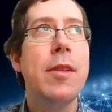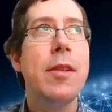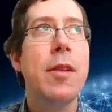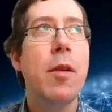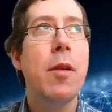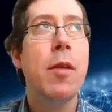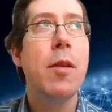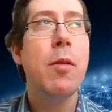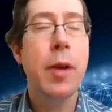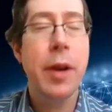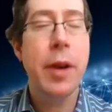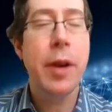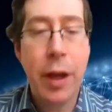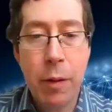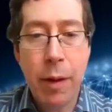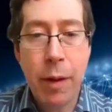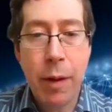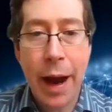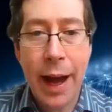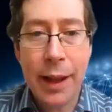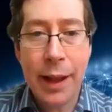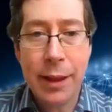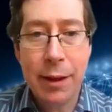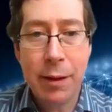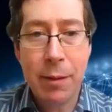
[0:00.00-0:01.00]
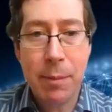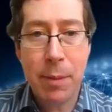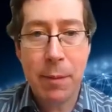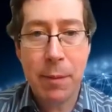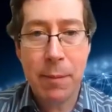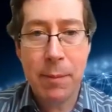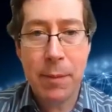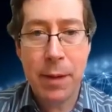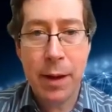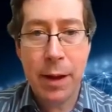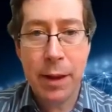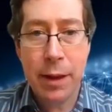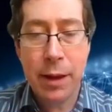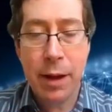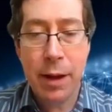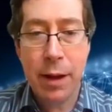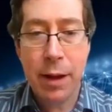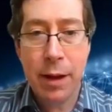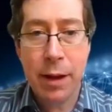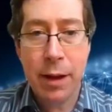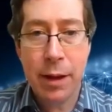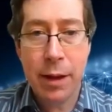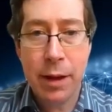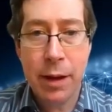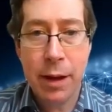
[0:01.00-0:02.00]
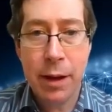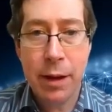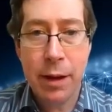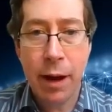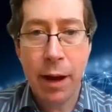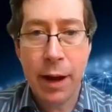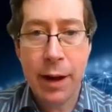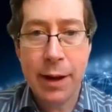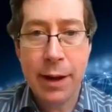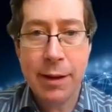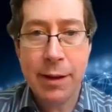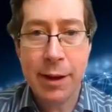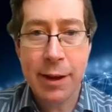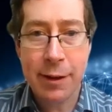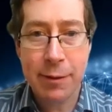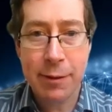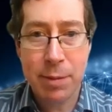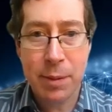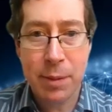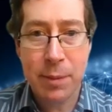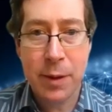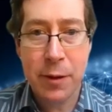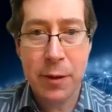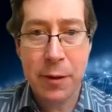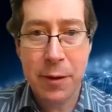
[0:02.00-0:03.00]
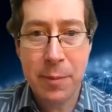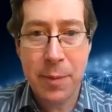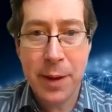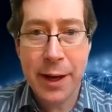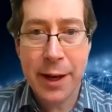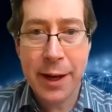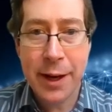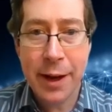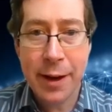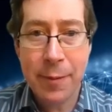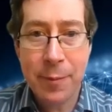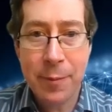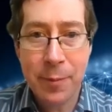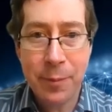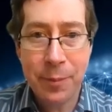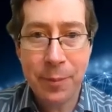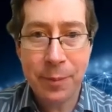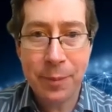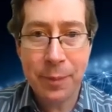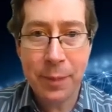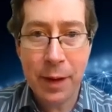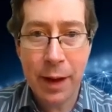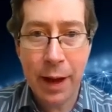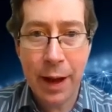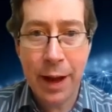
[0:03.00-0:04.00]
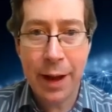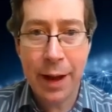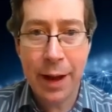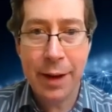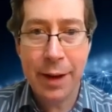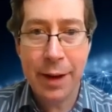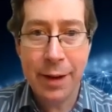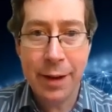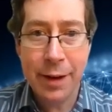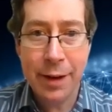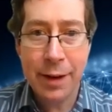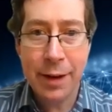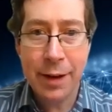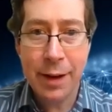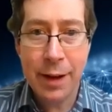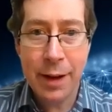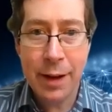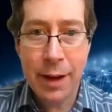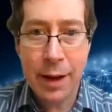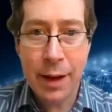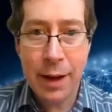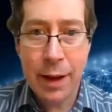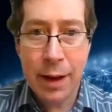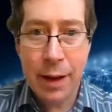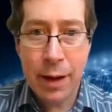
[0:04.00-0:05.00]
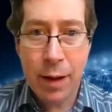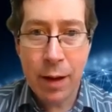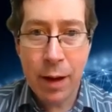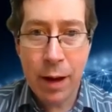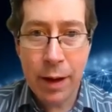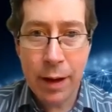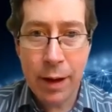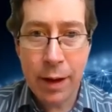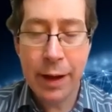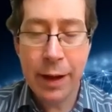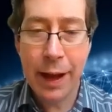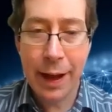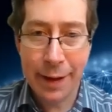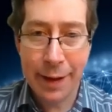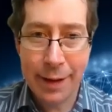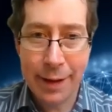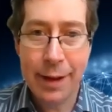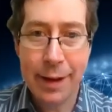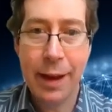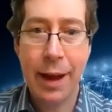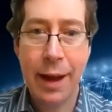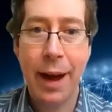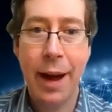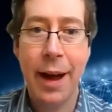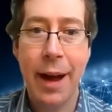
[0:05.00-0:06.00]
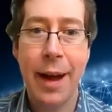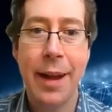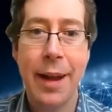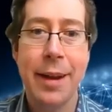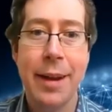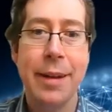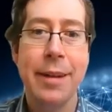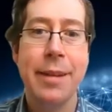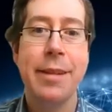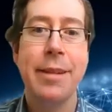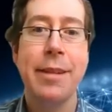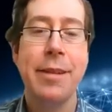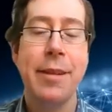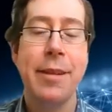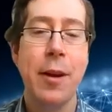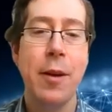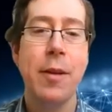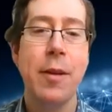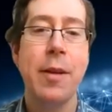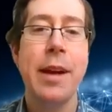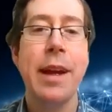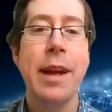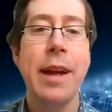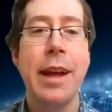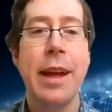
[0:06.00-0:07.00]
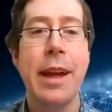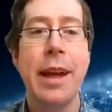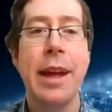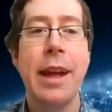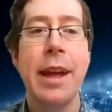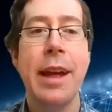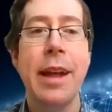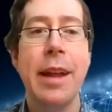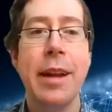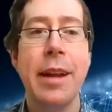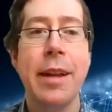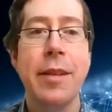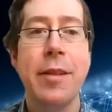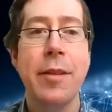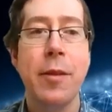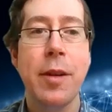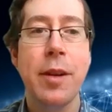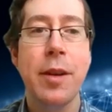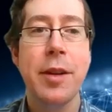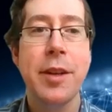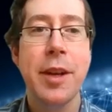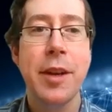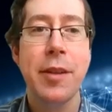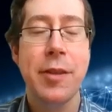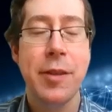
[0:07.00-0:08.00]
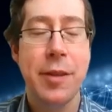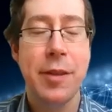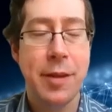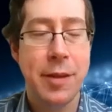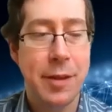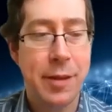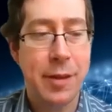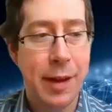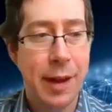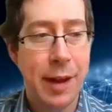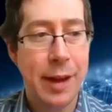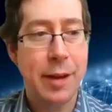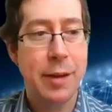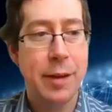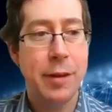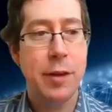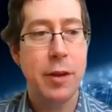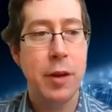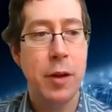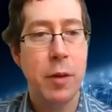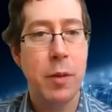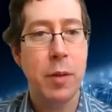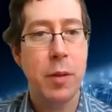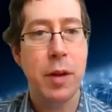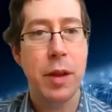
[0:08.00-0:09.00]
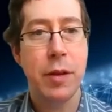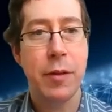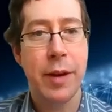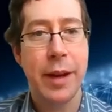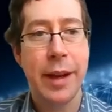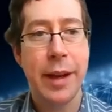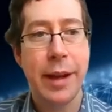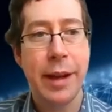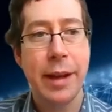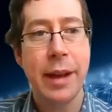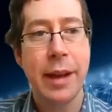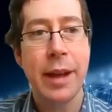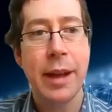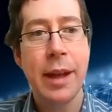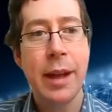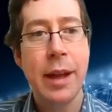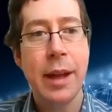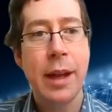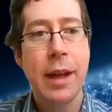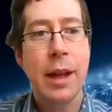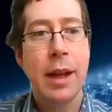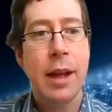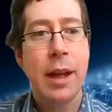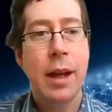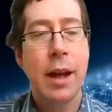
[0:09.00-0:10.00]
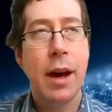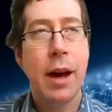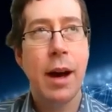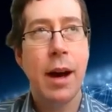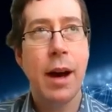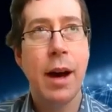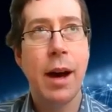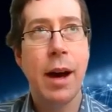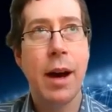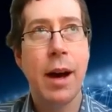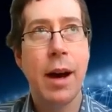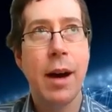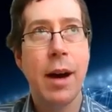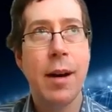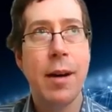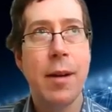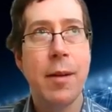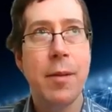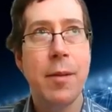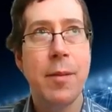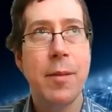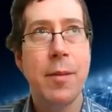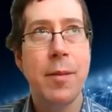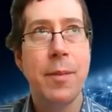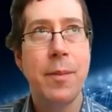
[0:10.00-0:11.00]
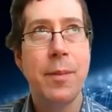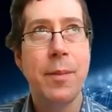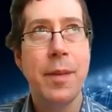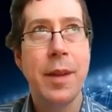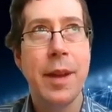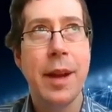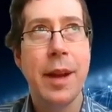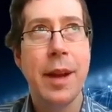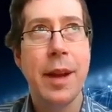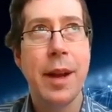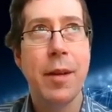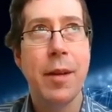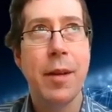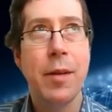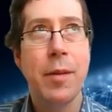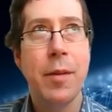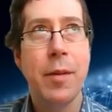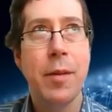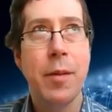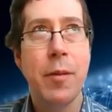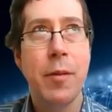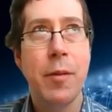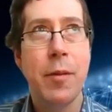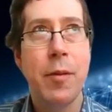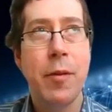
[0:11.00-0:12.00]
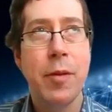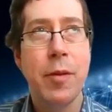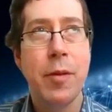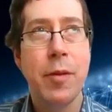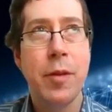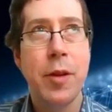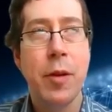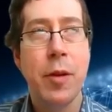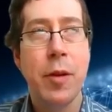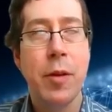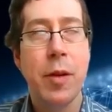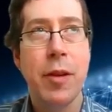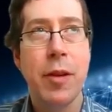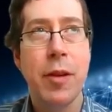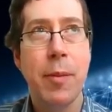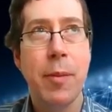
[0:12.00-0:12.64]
so? Were you at the the '96 Bermuda meeting? And yes, yes, and so sort of just in two or three, uh, you know, two or